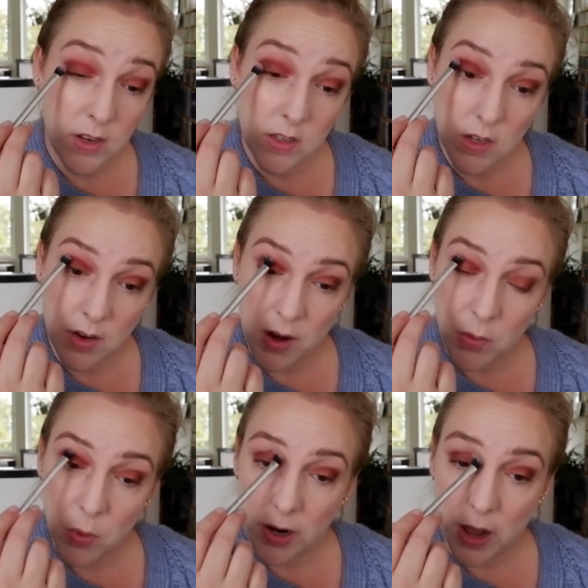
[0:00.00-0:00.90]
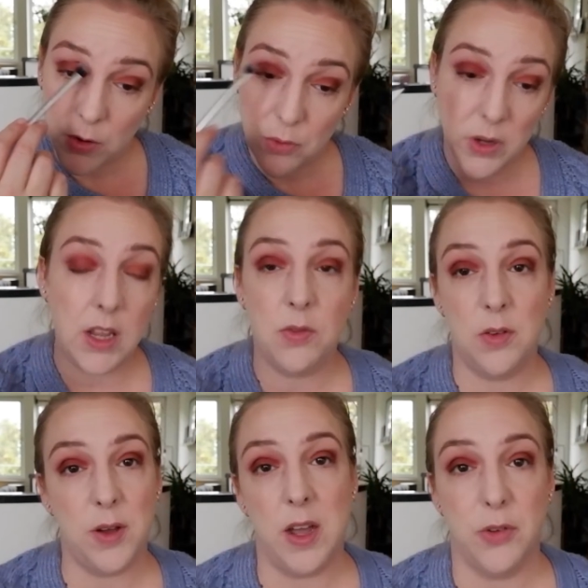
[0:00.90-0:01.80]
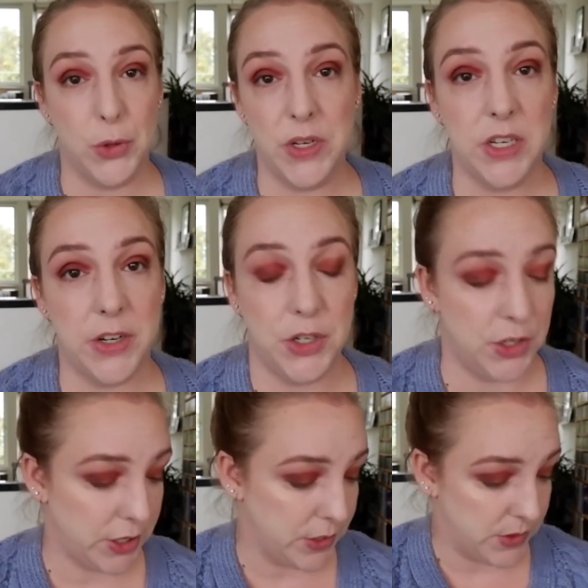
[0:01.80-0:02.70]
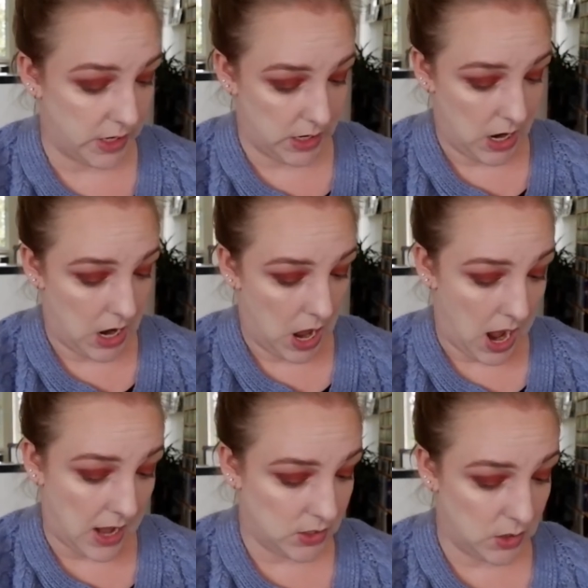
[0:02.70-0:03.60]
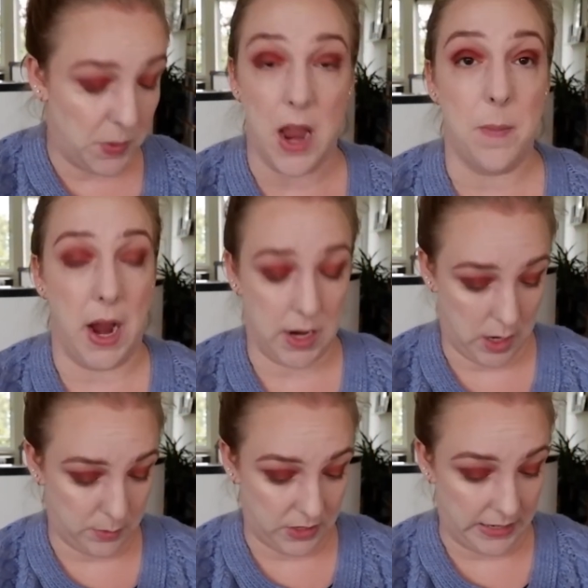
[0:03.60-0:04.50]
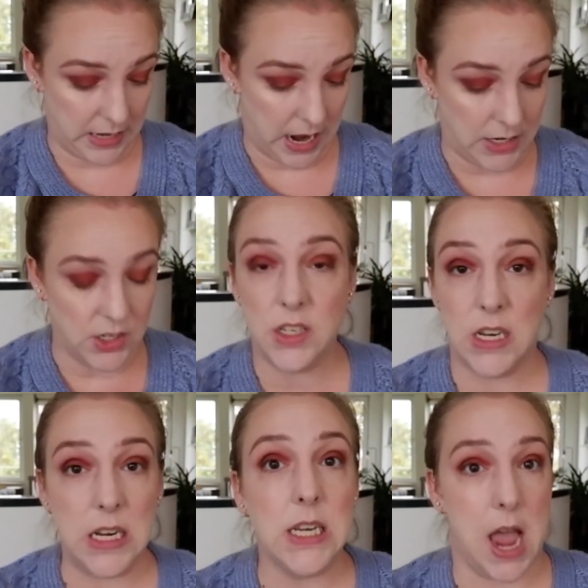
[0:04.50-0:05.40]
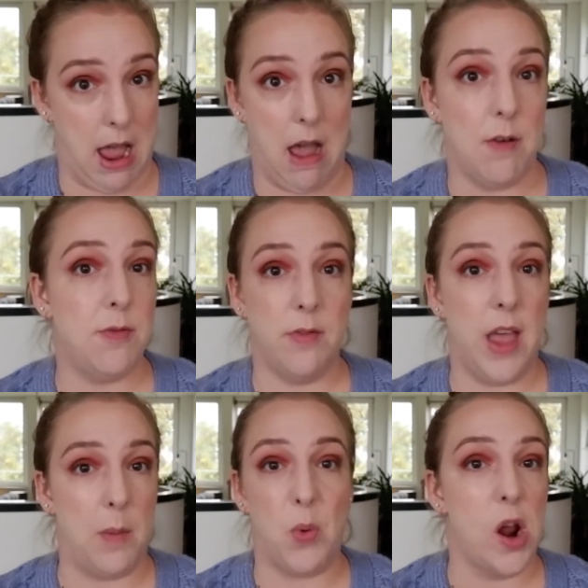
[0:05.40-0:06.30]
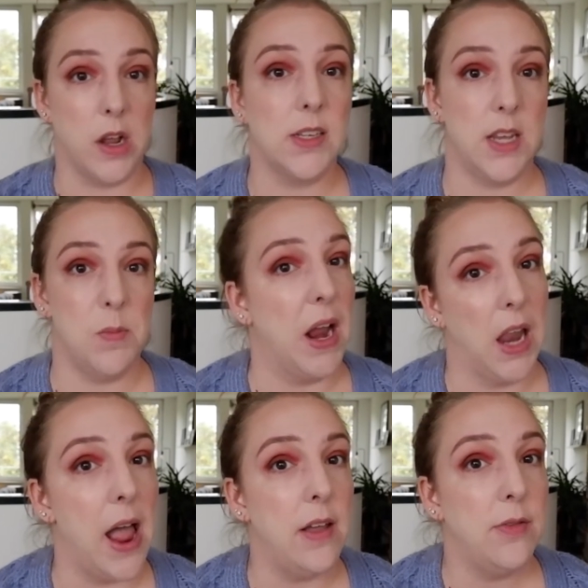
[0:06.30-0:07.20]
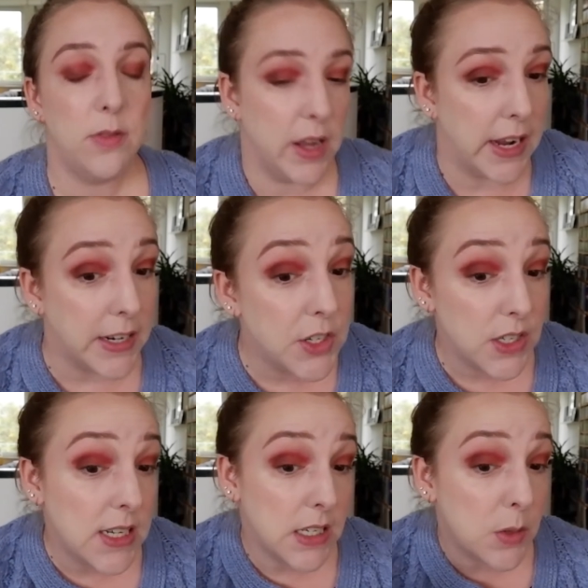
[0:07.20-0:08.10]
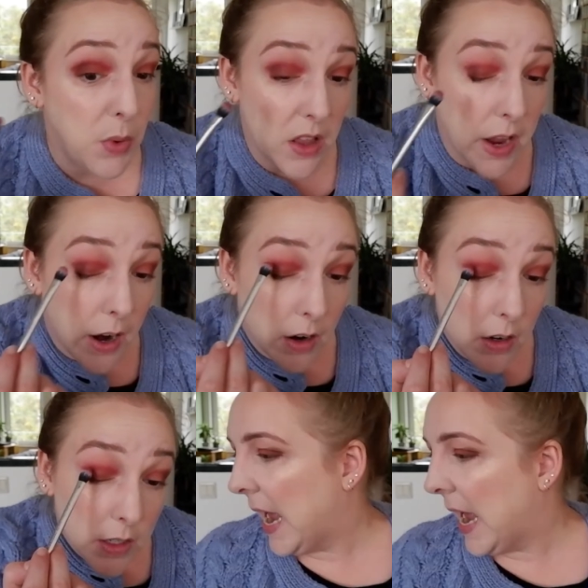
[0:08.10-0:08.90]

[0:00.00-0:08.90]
it's if I run out of one, even if I have no intention to use it, I'll just buy a backup. Like I just need to have that product in my life. Like I just needs to be there.